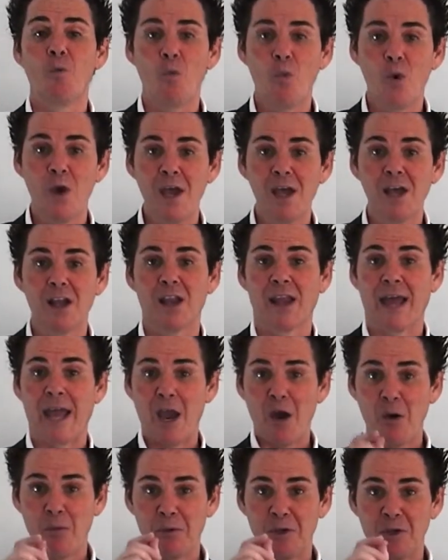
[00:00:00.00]
will
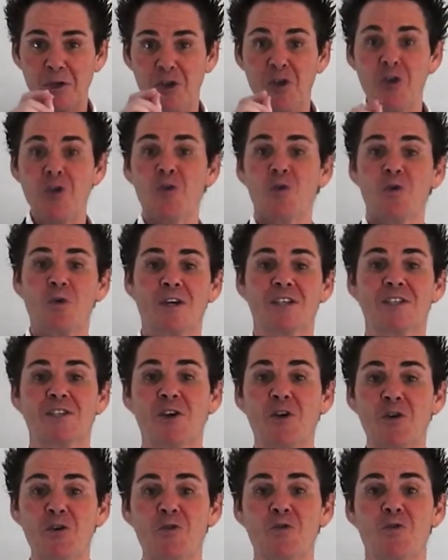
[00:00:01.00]
help you
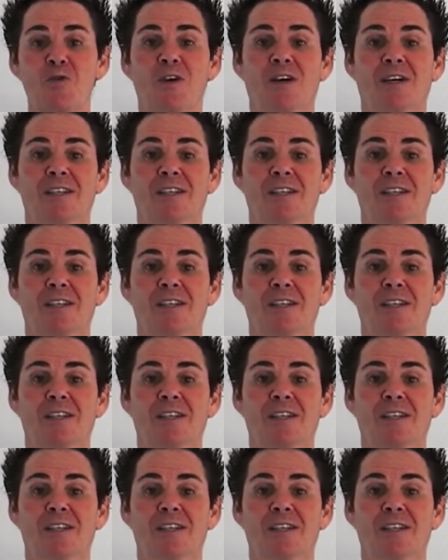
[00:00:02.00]
too.